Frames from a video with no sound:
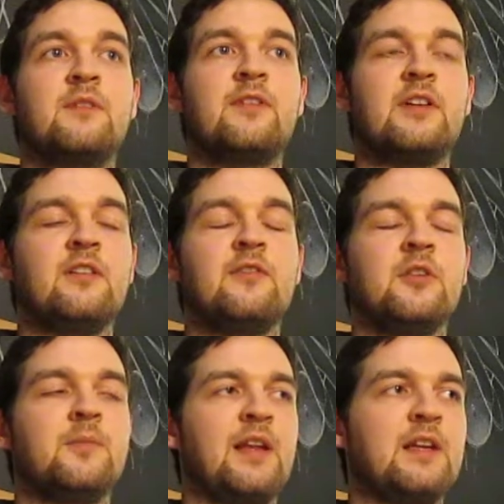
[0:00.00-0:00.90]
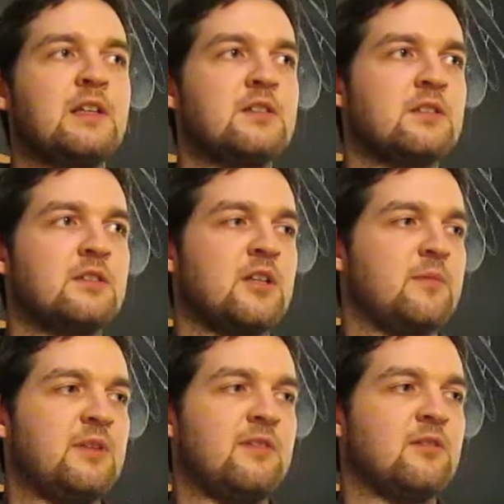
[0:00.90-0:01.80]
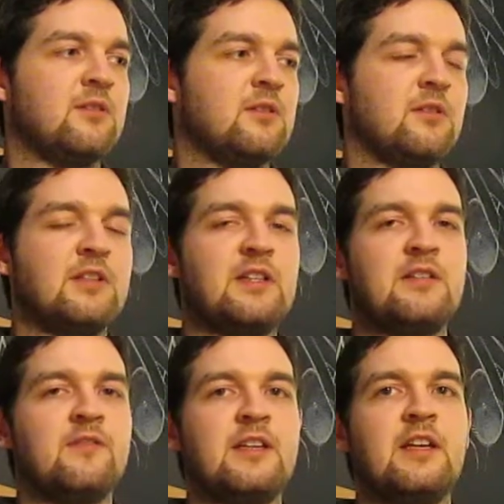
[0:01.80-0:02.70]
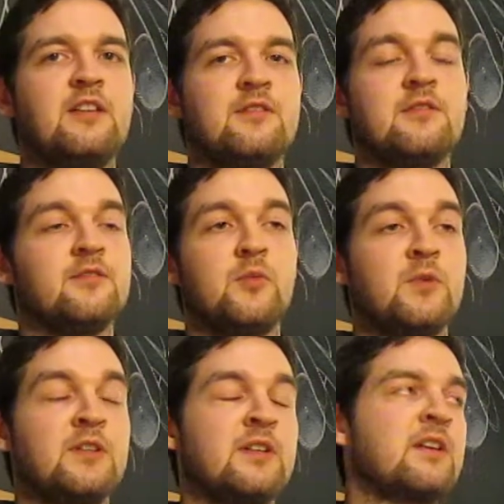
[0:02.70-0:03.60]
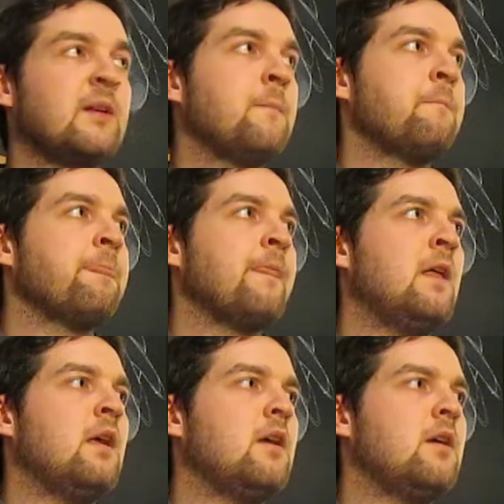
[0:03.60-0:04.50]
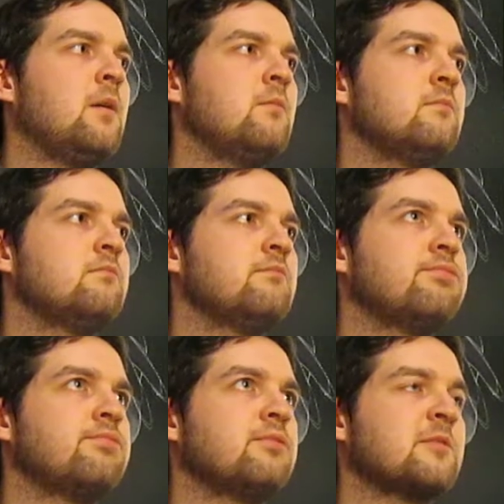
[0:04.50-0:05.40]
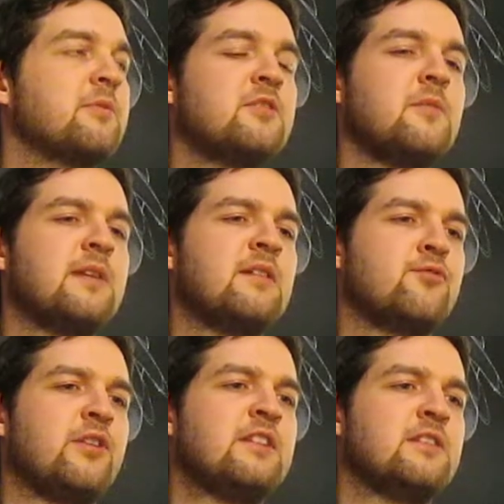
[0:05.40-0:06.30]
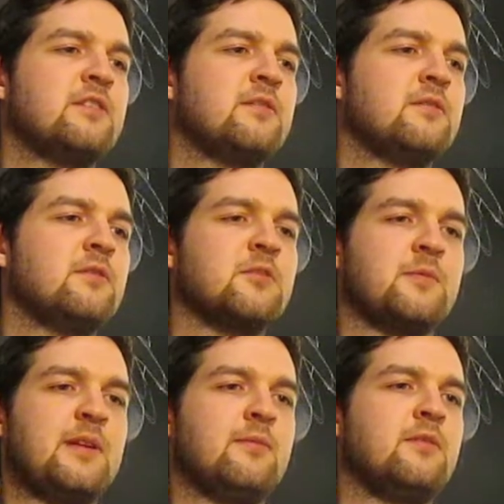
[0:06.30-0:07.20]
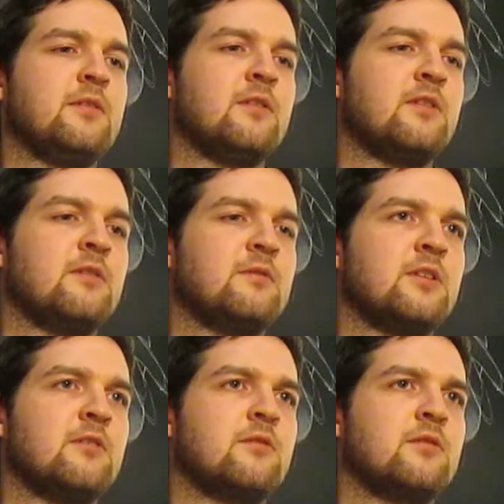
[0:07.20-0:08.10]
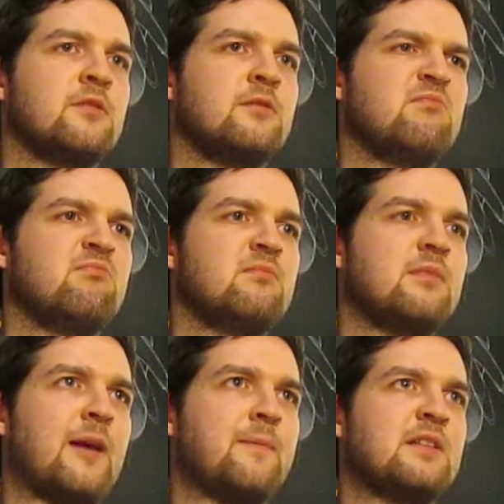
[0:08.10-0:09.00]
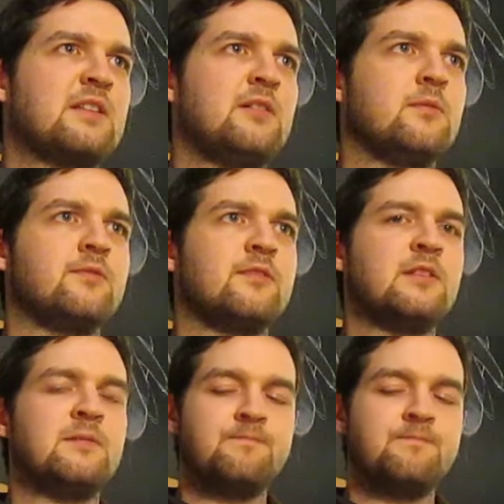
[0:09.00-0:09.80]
any of you are planning to come here on a holiday, vacation, or work, I suppose don't be afraid to talk to people. They all seem quite happy to help really.